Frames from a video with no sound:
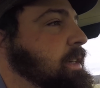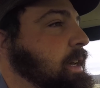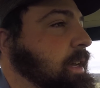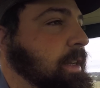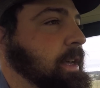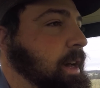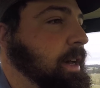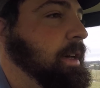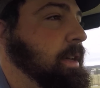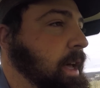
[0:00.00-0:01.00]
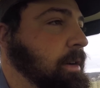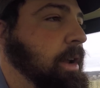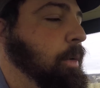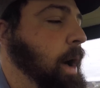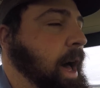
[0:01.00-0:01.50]
And I don't
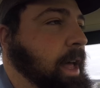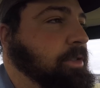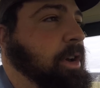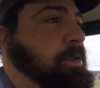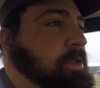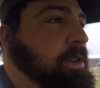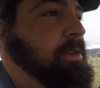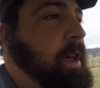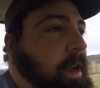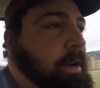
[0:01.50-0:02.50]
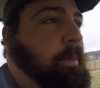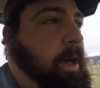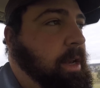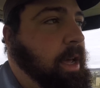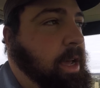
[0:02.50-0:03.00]
know why I chose to do that on a
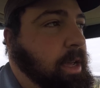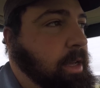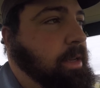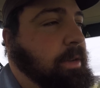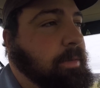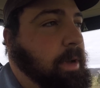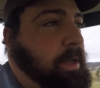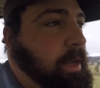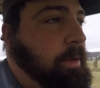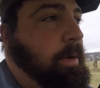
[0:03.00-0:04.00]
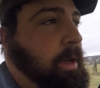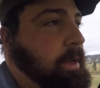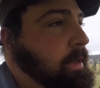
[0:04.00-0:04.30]
Monday, but anyway,